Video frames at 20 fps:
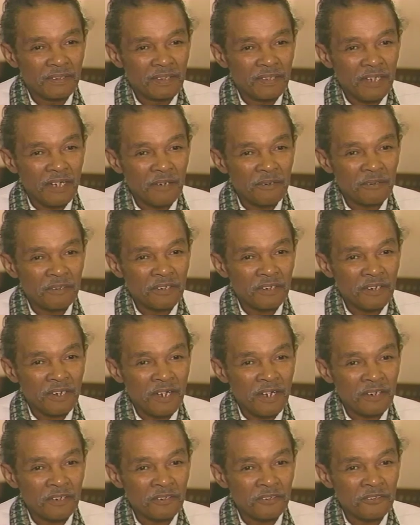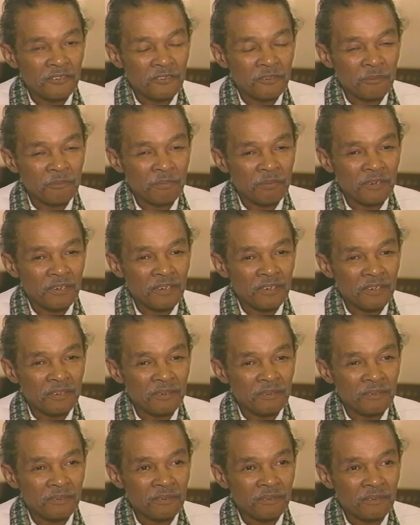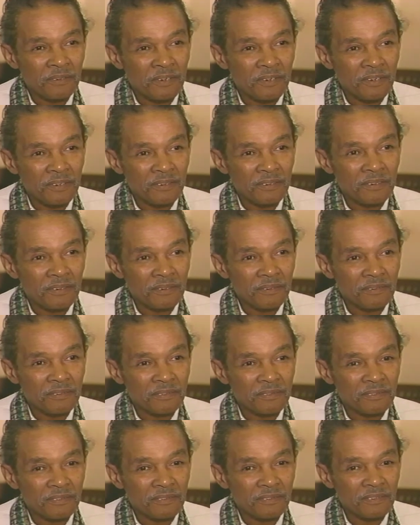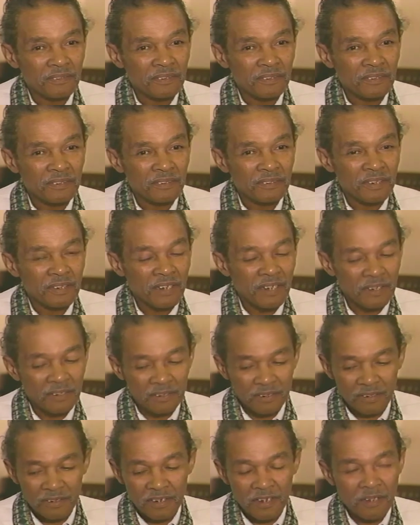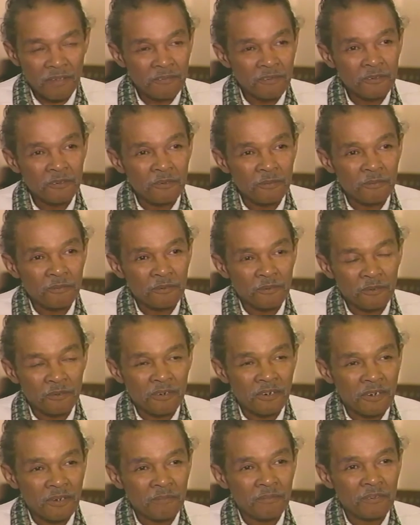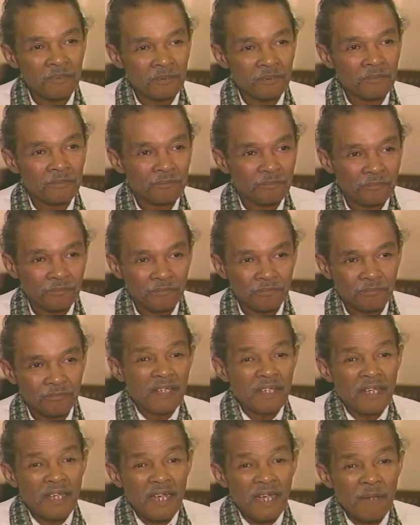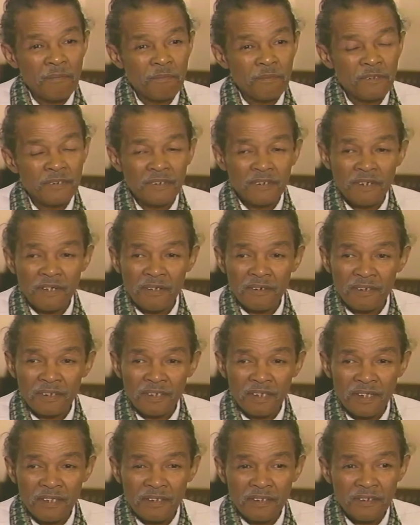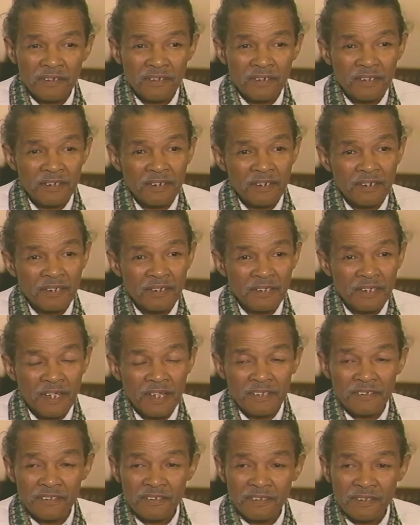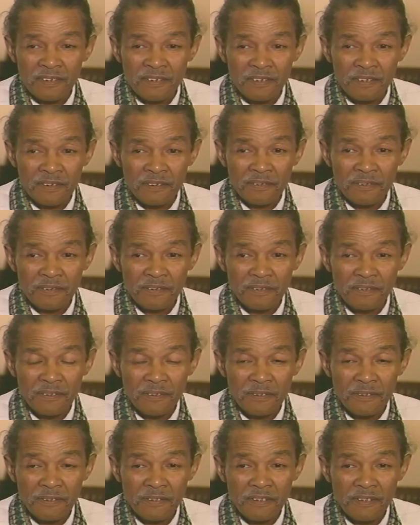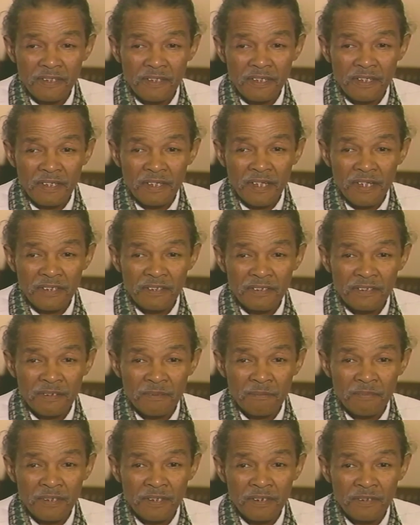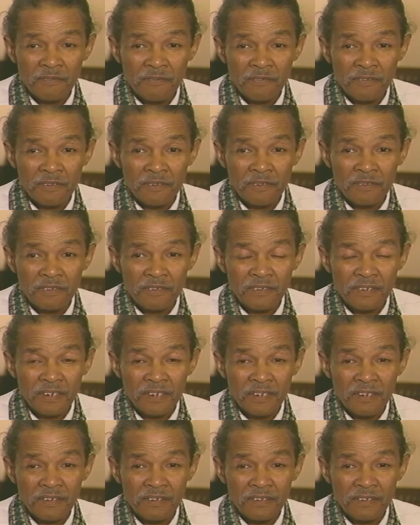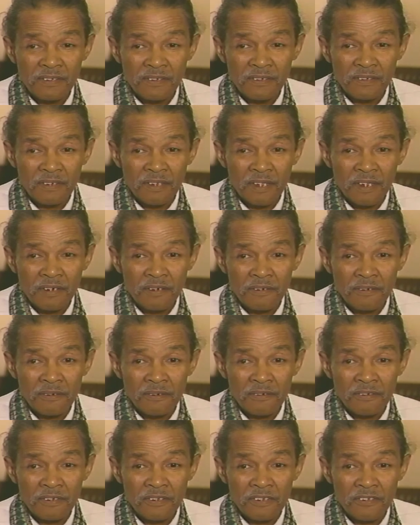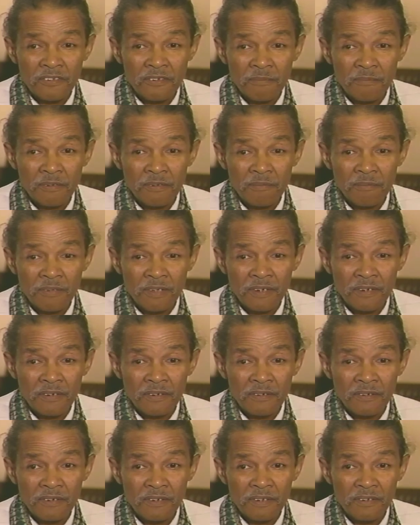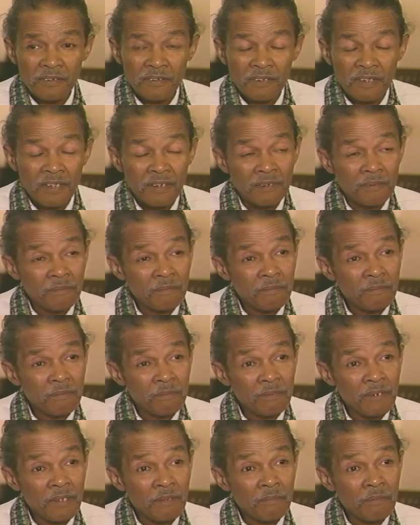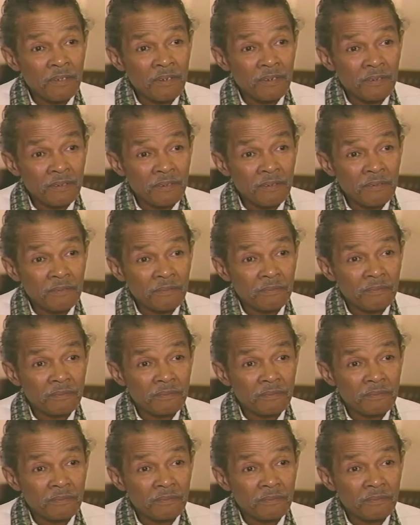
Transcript: I don't care how good you can play. You don't do that, you know, because they got they have their own program, you know. I put it all together, and I I said. Uh, I said, man, if you're going to stay in this, you got to learn your instrument better. You got to play better, you know.